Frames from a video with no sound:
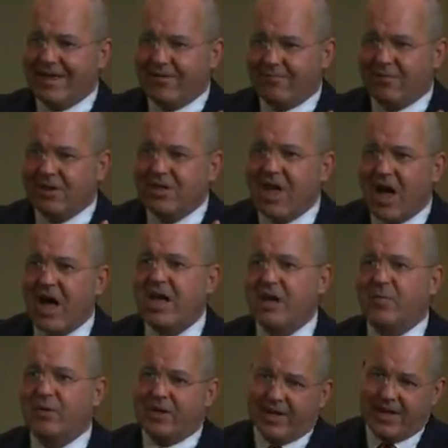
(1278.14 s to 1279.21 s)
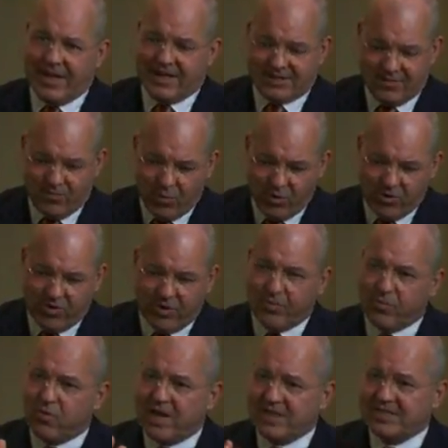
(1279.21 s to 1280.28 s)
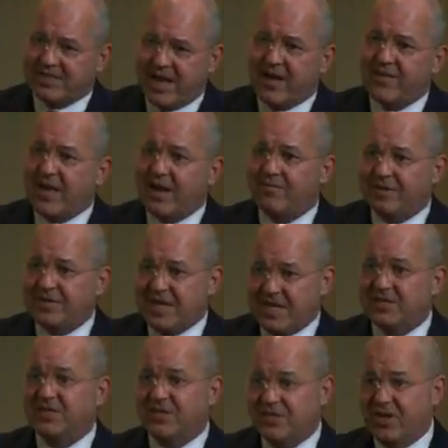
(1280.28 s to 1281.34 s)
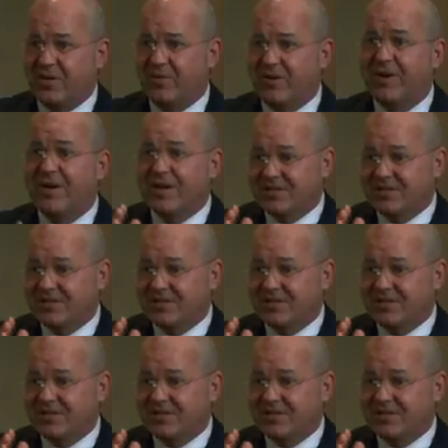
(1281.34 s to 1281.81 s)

reliable it gets, the more you can press down that retention number